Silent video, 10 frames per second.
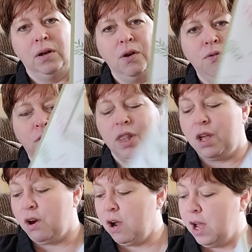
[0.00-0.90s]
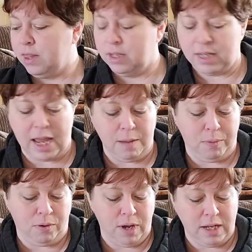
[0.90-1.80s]
over there on the
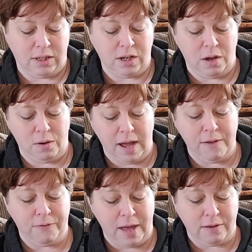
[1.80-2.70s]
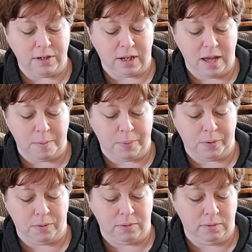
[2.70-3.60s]
table, and so I found a
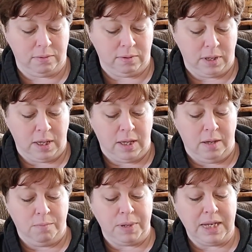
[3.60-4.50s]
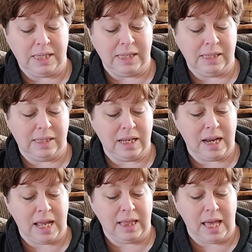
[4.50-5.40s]
couple pieces that
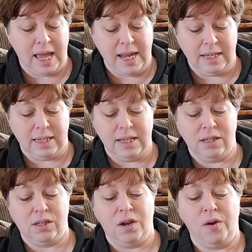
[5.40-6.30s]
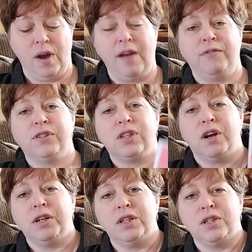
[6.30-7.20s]
I liked, and so I've
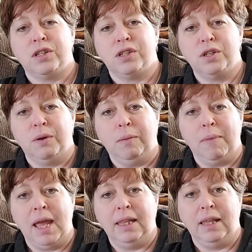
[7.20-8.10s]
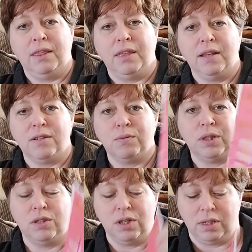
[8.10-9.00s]
started just doing mainly things
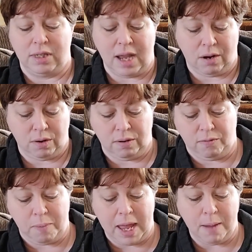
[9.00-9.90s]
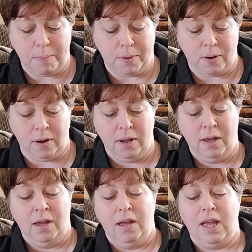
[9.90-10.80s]
with just decorative paper
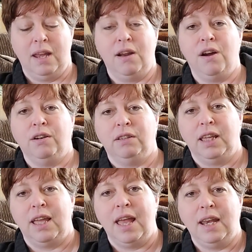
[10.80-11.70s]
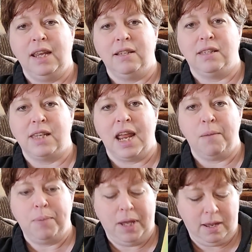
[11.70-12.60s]
and hardly any
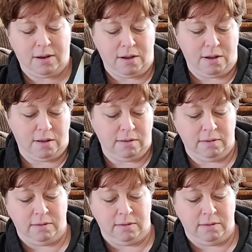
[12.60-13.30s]
stamping at all,